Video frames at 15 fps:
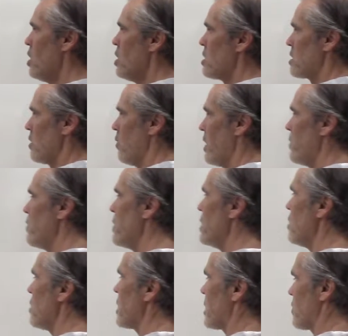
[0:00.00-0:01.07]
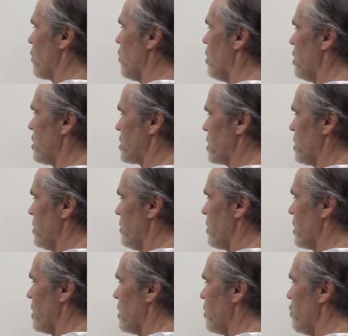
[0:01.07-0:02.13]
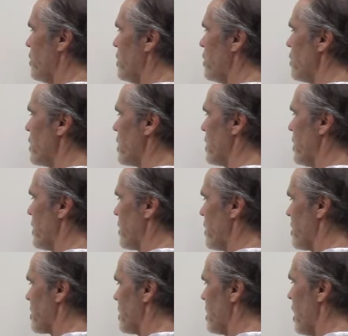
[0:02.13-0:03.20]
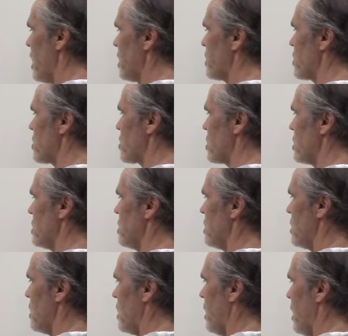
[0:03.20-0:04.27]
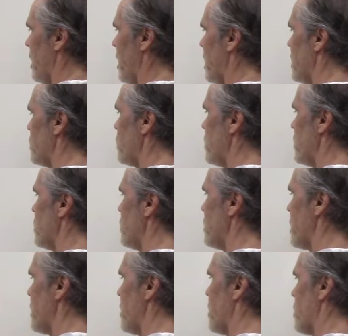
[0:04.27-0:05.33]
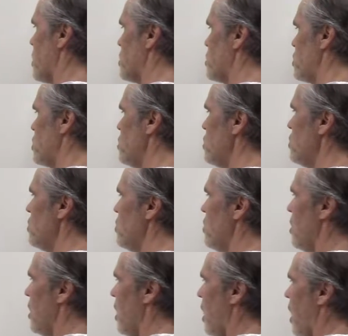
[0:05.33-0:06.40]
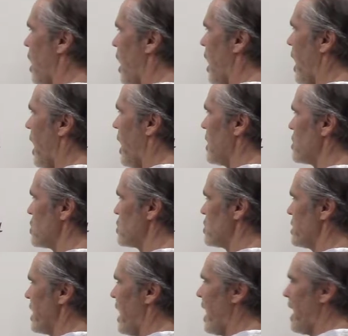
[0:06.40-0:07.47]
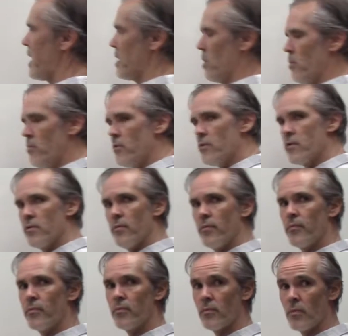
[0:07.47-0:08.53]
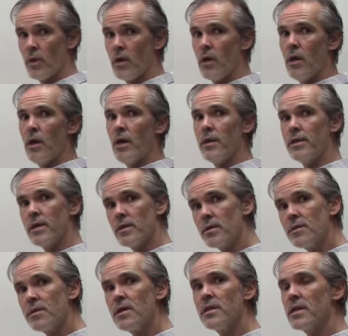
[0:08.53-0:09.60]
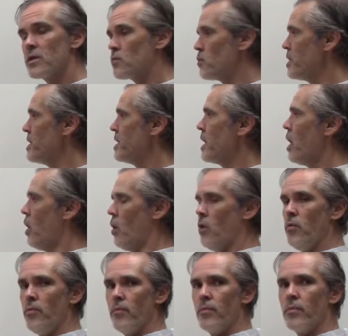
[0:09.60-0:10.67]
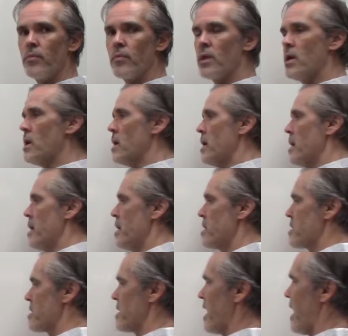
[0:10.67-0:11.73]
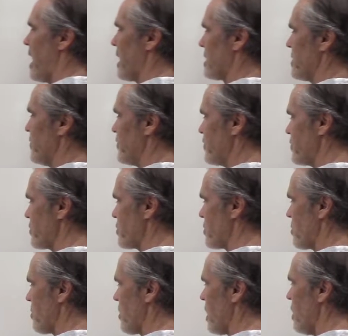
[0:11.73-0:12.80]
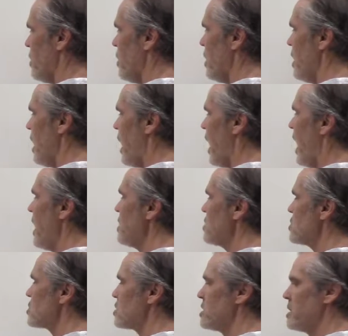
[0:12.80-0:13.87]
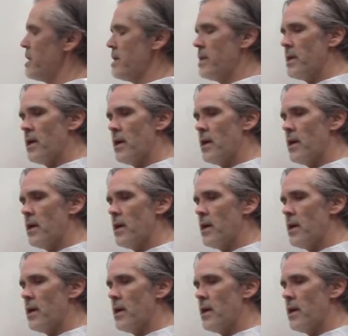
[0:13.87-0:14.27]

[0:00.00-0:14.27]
So when we look at water, we know that there is an oxygen, and we know that there are two hydrogen atoms. And the other thing that we know is that oxygen